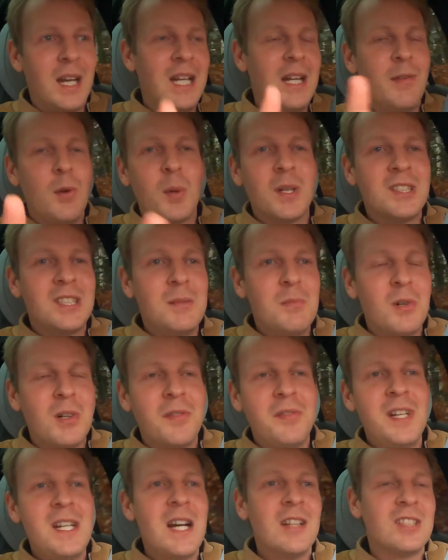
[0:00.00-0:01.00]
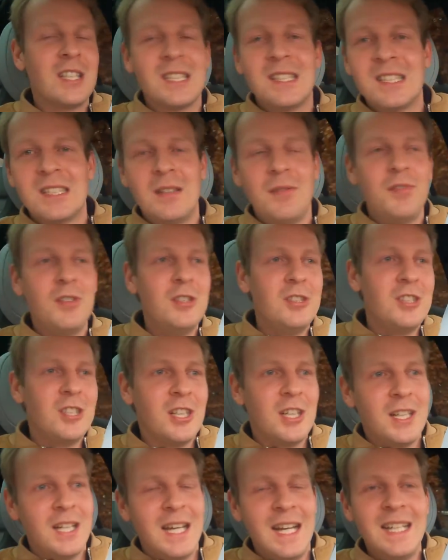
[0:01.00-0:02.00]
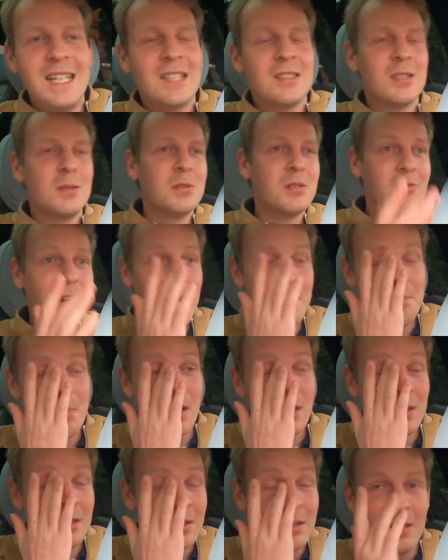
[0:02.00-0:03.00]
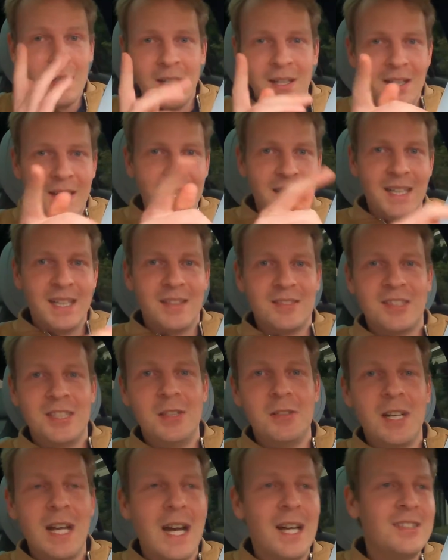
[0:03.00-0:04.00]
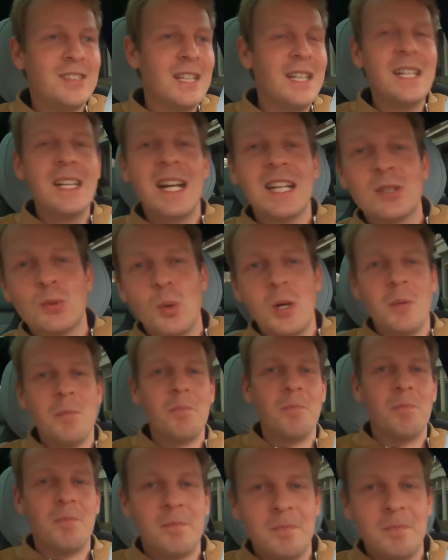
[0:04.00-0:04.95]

And if you want to see more videos like this in the future, hit that subscribe button. And then I'll see you guys in the next one.